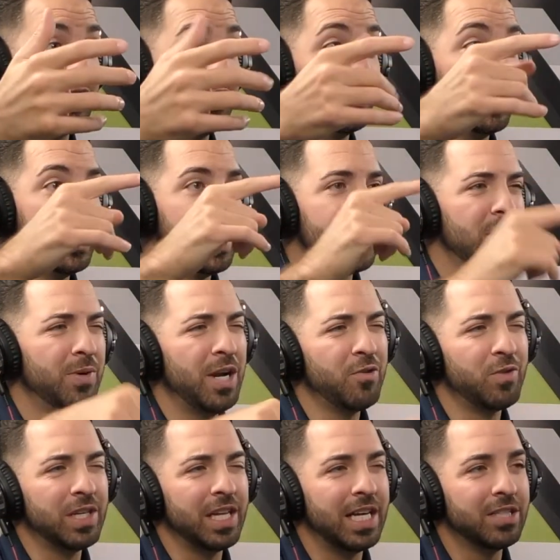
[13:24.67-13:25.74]
You know what I
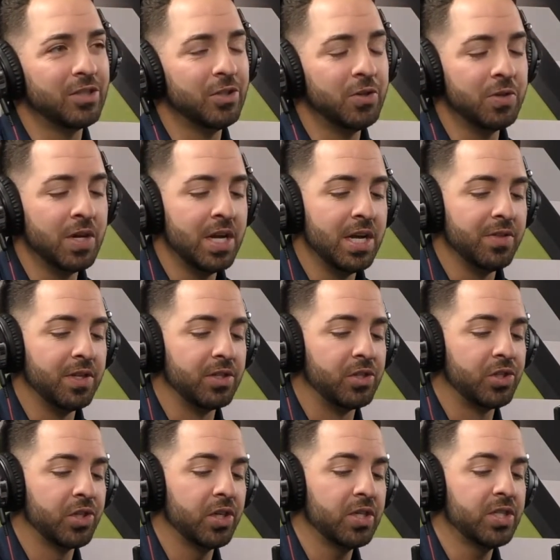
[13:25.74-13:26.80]
realized, dude? The
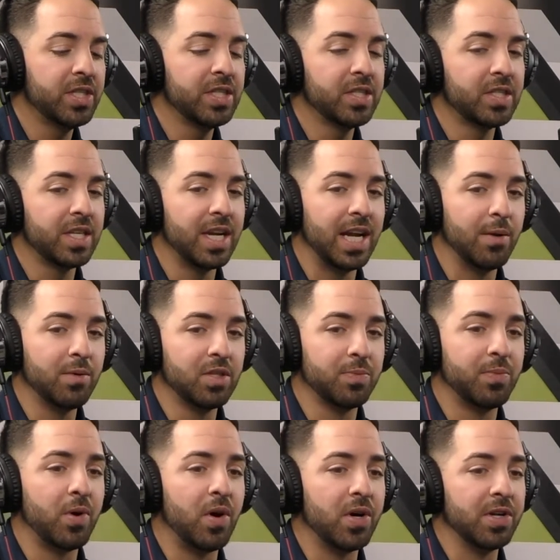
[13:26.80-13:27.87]
churches that I was a
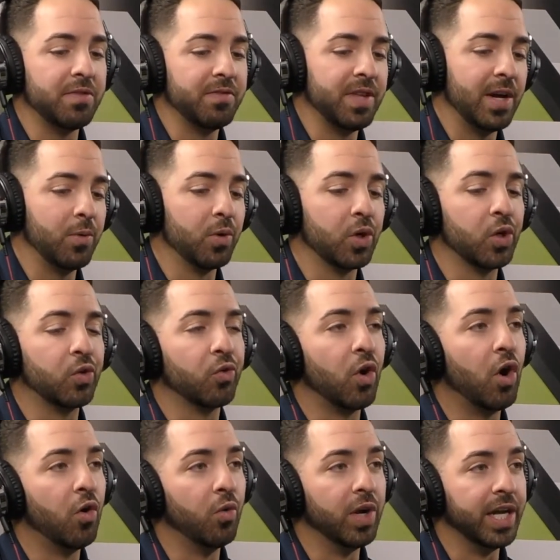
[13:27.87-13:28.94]
part of that were
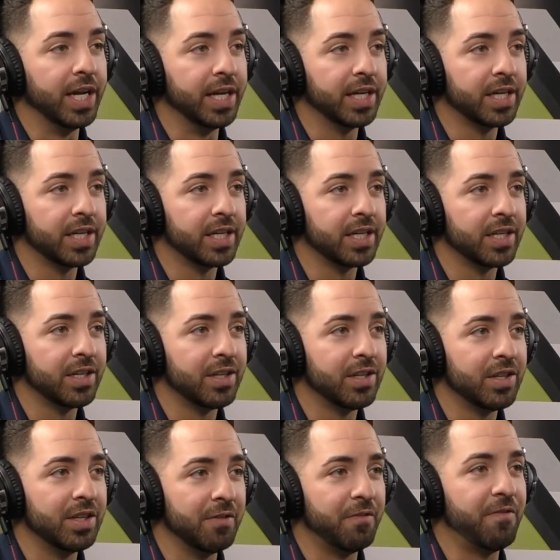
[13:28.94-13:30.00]
growing
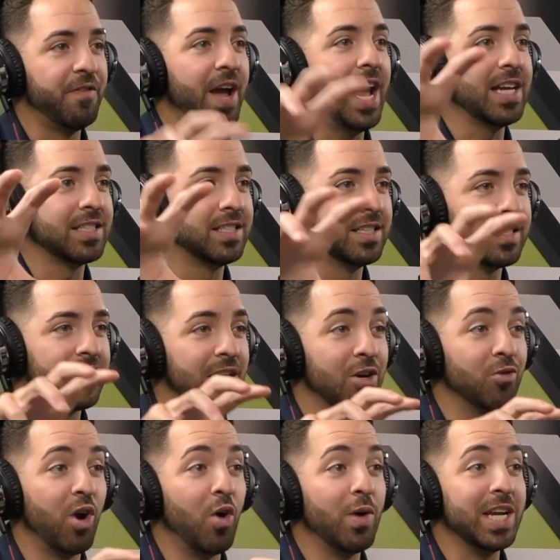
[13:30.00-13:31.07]
the fastest and
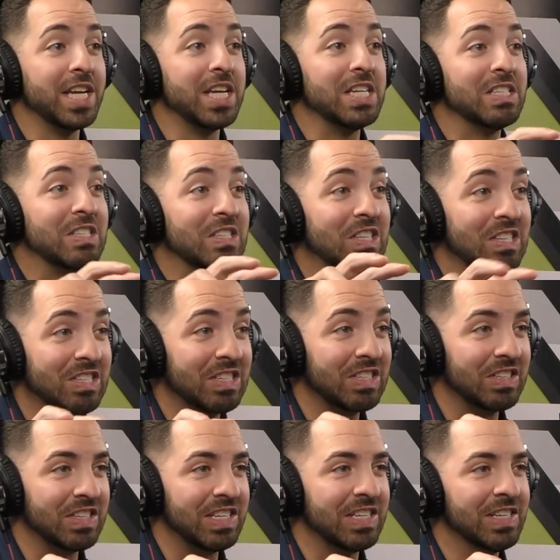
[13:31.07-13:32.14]
growing
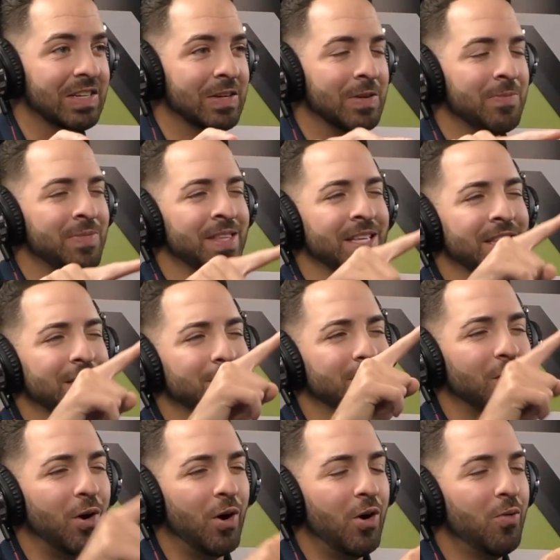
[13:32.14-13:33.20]
consistently, there was
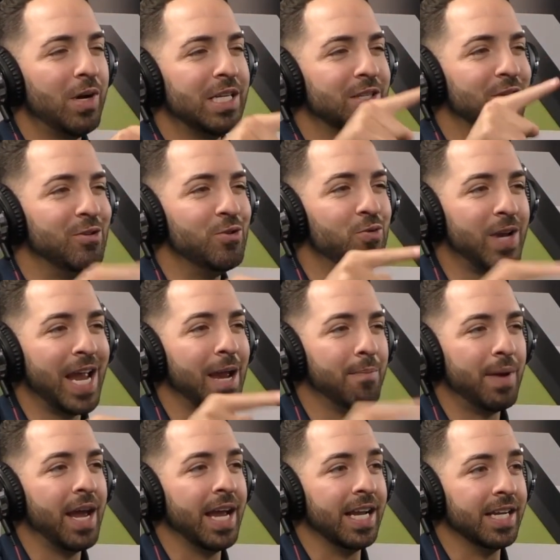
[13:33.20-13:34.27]
always a new
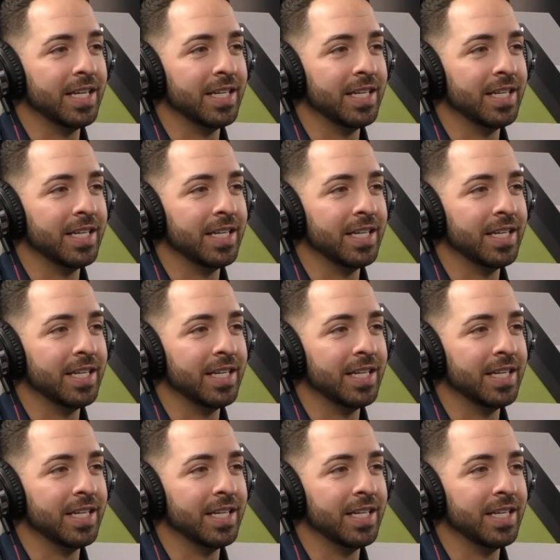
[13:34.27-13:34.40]
campaign.